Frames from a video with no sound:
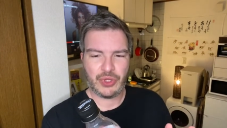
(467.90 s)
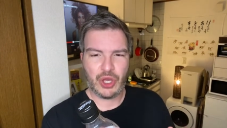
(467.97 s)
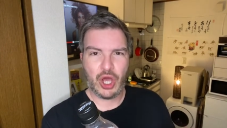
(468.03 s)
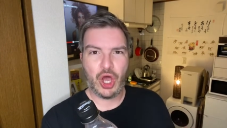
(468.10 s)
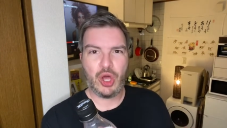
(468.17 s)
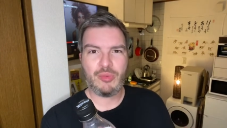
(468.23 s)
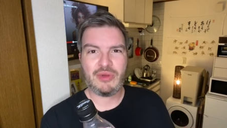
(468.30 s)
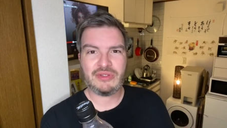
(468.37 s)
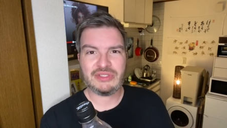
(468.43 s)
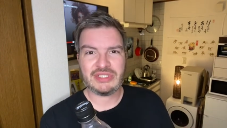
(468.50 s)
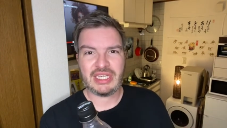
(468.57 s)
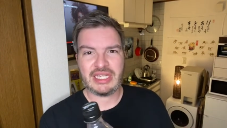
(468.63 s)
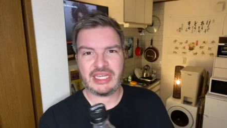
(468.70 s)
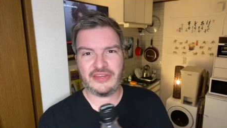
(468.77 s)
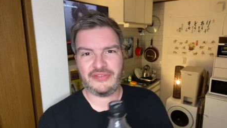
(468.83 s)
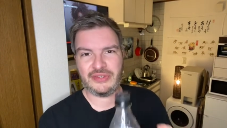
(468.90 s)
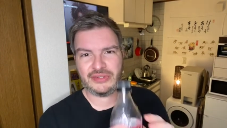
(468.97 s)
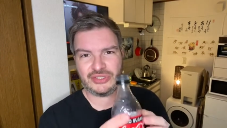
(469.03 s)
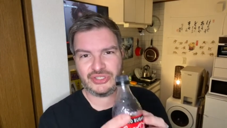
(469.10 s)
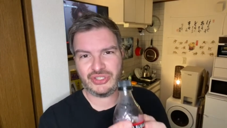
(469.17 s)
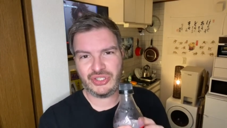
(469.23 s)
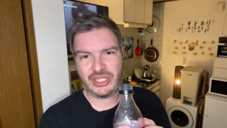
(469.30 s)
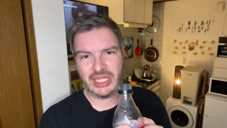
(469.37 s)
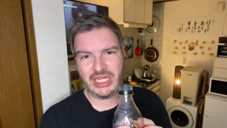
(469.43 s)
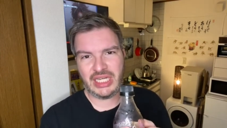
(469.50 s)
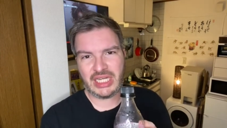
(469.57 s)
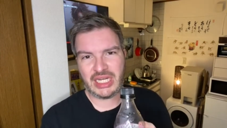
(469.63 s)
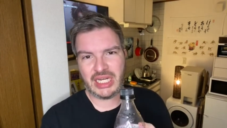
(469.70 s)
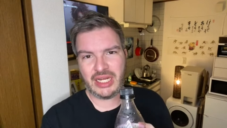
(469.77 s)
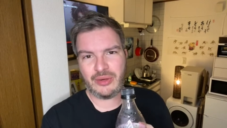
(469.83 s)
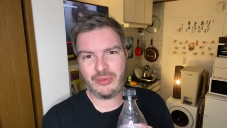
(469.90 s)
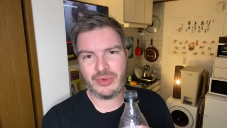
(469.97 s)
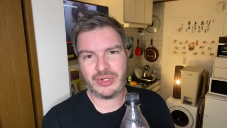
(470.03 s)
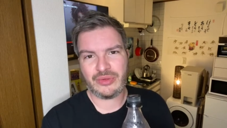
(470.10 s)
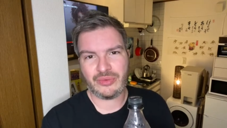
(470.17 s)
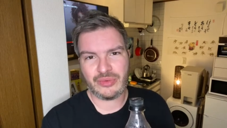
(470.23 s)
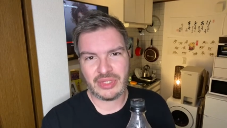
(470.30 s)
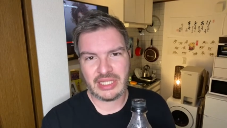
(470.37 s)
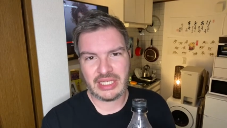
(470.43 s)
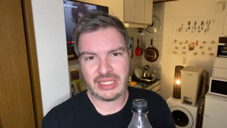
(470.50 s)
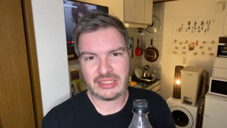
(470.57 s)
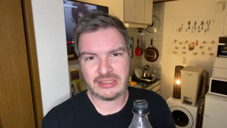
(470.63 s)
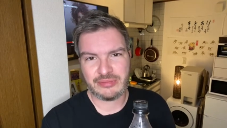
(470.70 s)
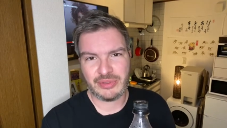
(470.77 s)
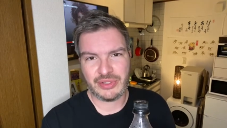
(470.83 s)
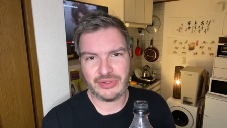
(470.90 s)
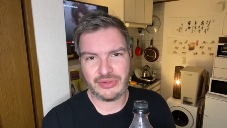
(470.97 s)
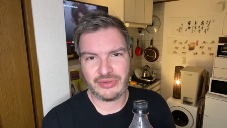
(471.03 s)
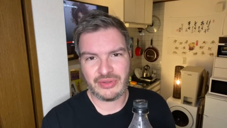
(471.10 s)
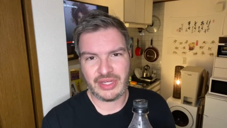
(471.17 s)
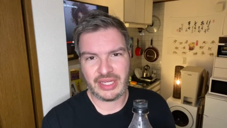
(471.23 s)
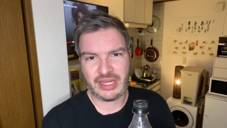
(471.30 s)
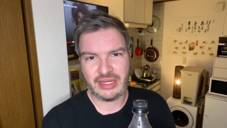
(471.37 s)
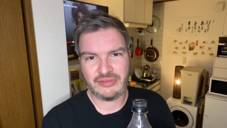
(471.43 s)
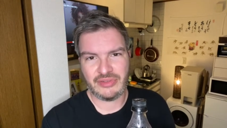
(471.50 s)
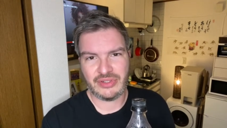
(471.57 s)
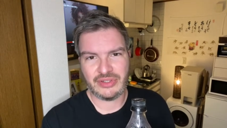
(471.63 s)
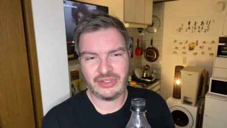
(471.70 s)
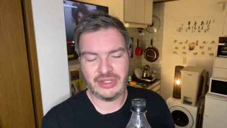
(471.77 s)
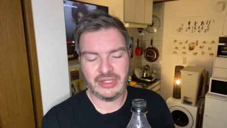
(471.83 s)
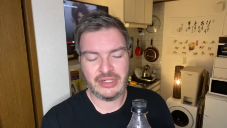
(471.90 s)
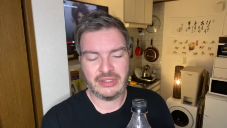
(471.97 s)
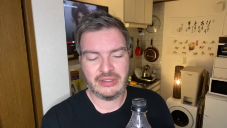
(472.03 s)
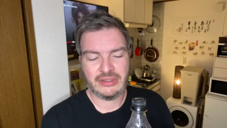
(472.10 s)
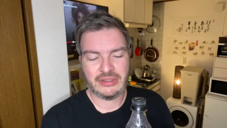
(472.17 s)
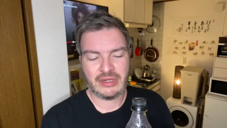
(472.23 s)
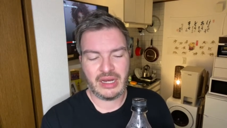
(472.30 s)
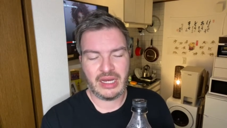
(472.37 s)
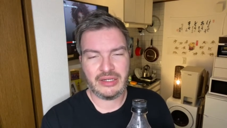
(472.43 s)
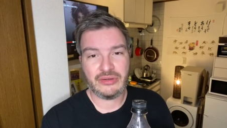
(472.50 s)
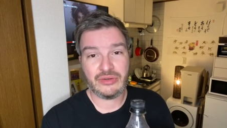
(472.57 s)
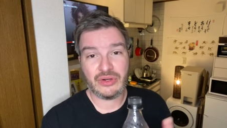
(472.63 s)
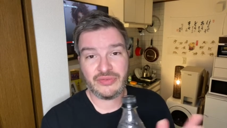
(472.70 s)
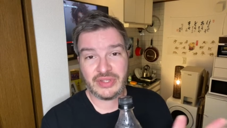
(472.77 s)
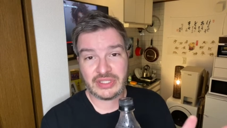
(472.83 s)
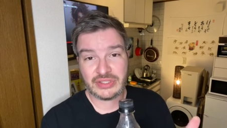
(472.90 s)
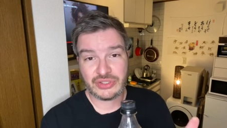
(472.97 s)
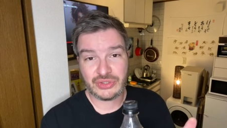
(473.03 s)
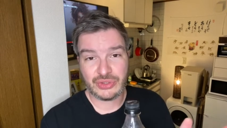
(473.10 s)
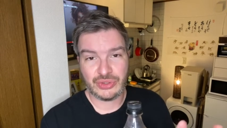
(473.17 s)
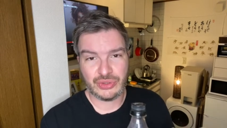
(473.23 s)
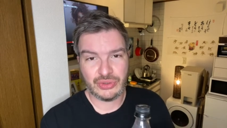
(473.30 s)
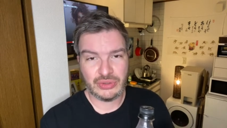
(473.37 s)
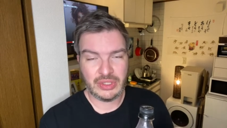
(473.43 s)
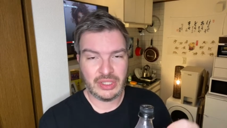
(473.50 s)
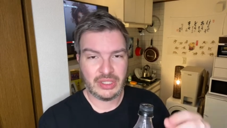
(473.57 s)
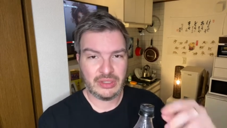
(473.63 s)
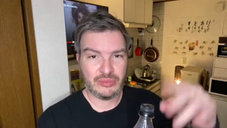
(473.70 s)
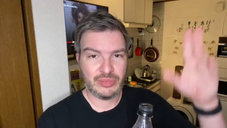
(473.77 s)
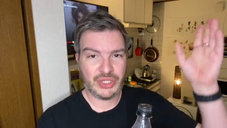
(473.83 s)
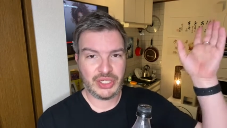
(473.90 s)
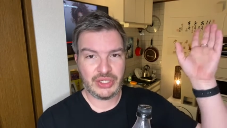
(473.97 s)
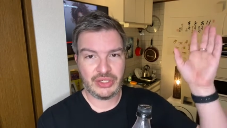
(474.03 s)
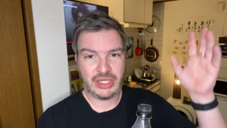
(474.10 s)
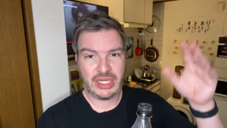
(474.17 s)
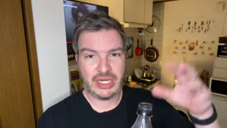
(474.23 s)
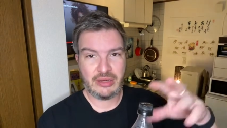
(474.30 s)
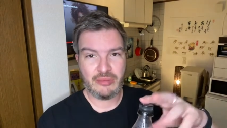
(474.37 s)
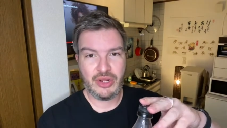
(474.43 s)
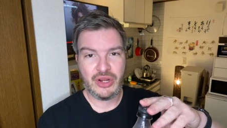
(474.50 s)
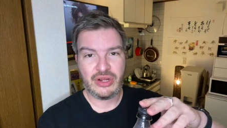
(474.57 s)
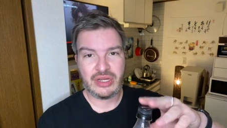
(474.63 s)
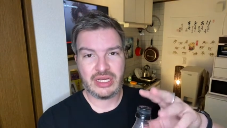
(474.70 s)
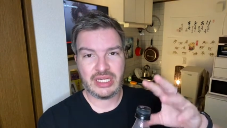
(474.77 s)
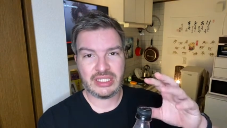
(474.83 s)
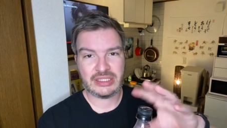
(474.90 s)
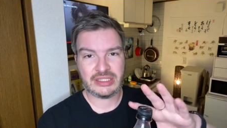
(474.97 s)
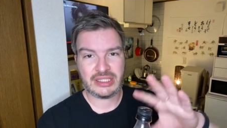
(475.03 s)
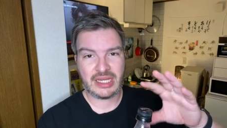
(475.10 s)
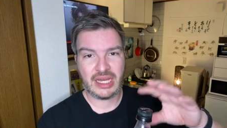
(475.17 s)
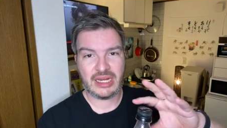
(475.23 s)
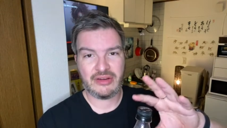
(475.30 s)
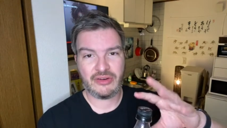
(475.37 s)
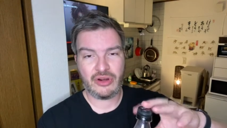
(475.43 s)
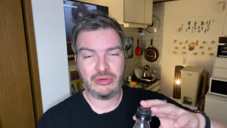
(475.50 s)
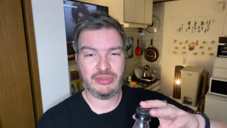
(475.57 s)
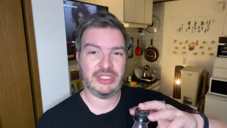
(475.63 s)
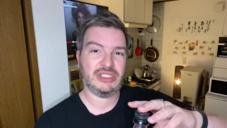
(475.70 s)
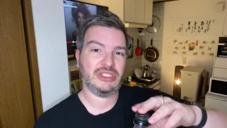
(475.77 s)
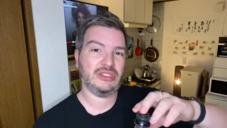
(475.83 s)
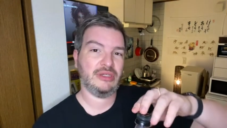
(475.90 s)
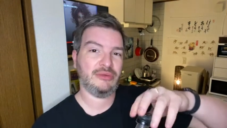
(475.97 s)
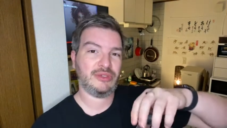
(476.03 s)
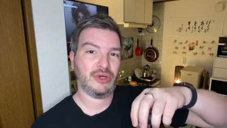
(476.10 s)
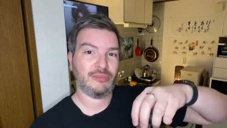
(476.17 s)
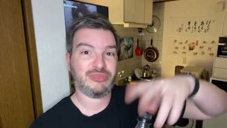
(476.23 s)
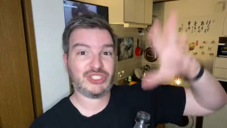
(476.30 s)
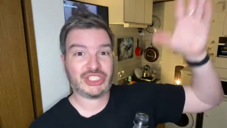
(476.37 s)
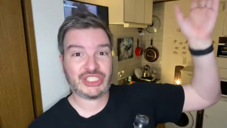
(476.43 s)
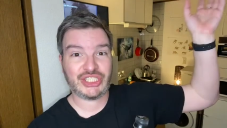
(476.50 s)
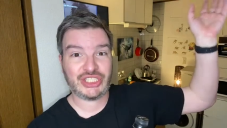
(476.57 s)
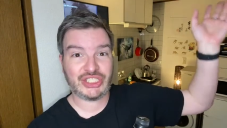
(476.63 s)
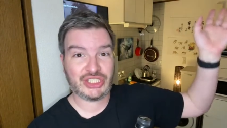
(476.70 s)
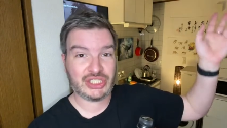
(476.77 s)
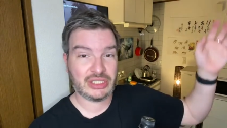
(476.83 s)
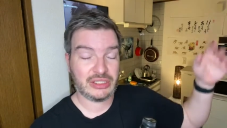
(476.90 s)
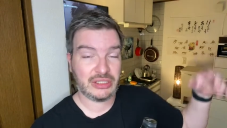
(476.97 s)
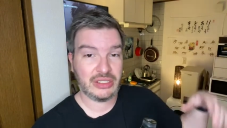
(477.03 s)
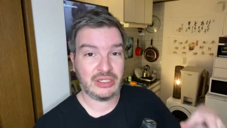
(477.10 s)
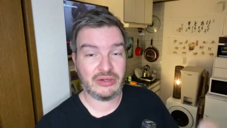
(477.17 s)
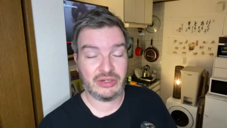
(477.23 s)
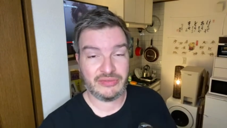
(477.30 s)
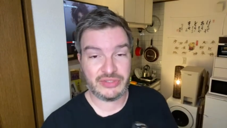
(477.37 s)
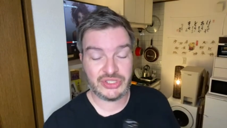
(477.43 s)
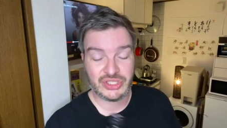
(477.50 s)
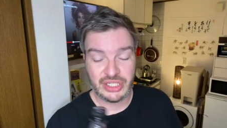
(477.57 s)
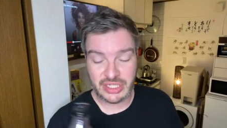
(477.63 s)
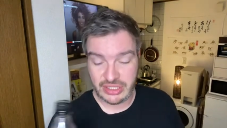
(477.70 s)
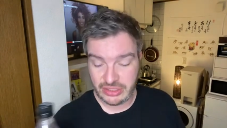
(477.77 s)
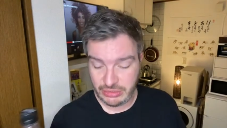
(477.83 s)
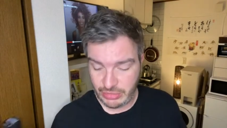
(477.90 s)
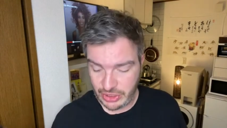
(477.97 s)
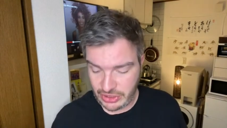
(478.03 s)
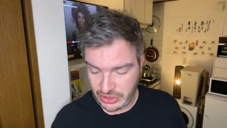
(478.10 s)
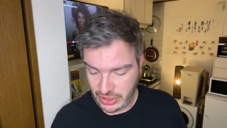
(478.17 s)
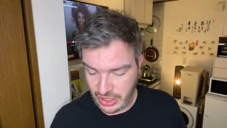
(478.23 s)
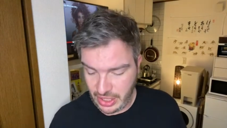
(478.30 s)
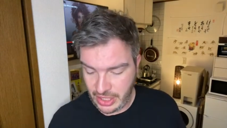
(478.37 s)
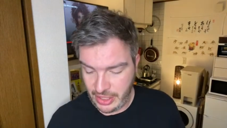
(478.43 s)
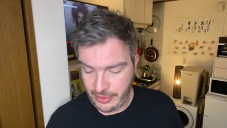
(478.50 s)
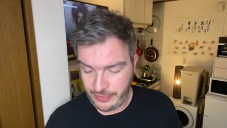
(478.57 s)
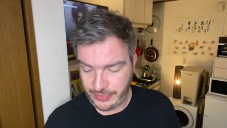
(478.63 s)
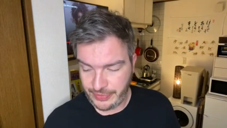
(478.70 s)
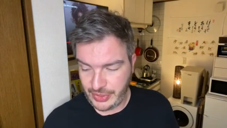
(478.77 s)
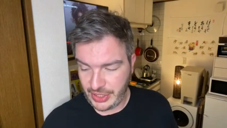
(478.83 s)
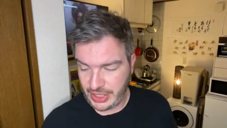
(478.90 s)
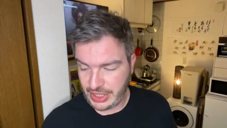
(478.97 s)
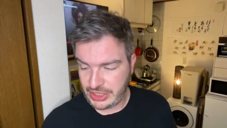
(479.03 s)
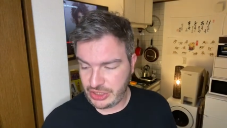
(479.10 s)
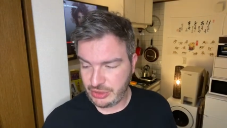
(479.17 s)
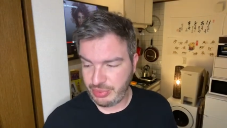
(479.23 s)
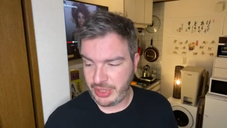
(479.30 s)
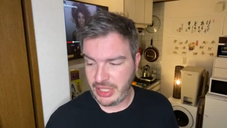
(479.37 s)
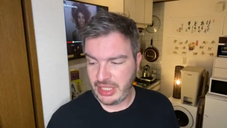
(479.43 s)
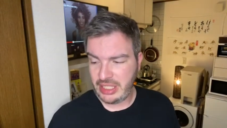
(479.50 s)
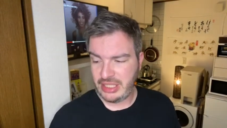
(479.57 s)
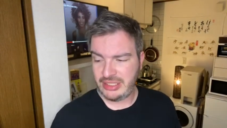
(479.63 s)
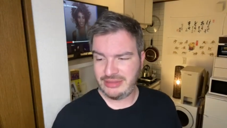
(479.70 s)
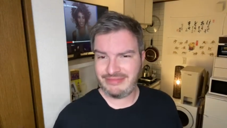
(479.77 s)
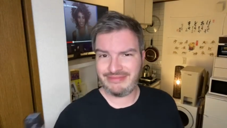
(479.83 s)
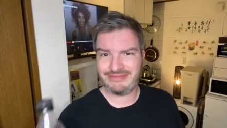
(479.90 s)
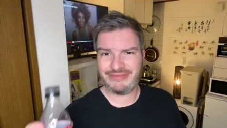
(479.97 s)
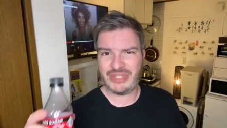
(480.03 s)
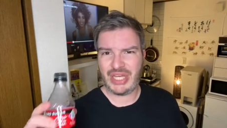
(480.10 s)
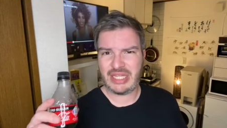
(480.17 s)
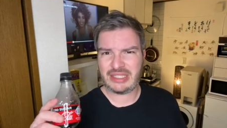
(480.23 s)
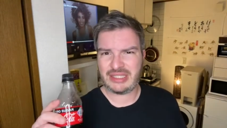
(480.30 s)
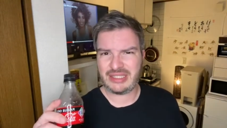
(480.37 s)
almost like if you shook it, it wouldn't really explode, like ever. I don't know if that's true, but in America, it's the kind of carbonation that would go, push, you know, if you shake it too much. But in Japan, that's